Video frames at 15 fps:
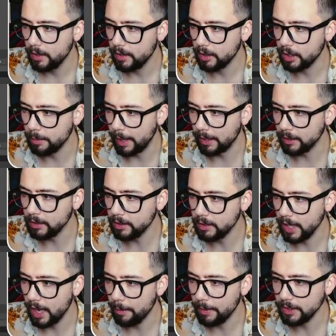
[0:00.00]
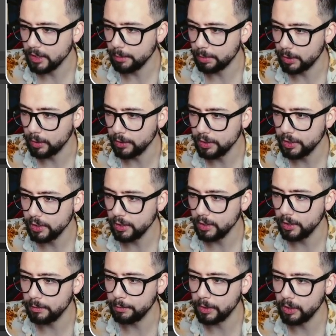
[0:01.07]
command there. Press the plus.
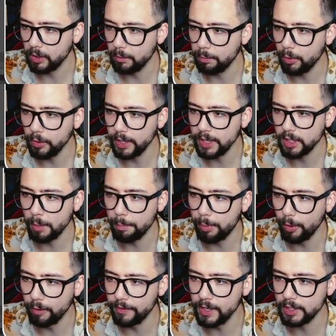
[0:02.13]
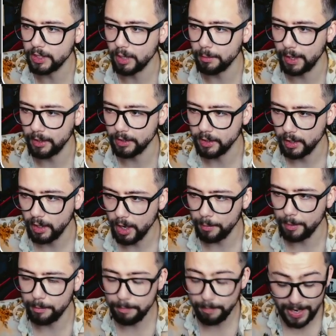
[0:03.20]
And we're going to put this above this command. And
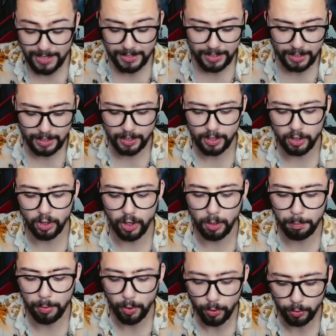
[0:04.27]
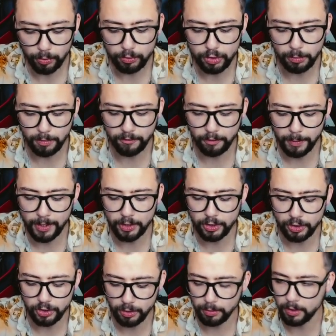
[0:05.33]
we're basically going to pull some information.
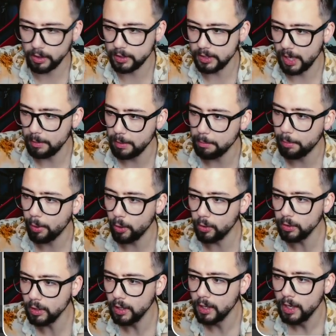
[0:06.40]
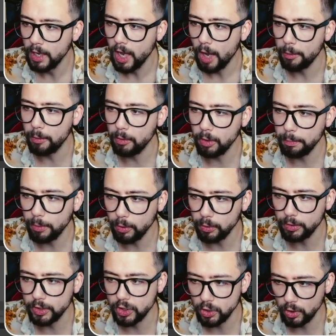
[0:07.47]
So we're going to type in pull. And we want to pull
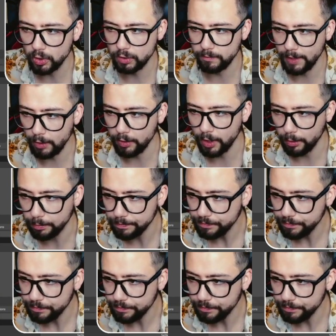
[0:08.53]
the source value.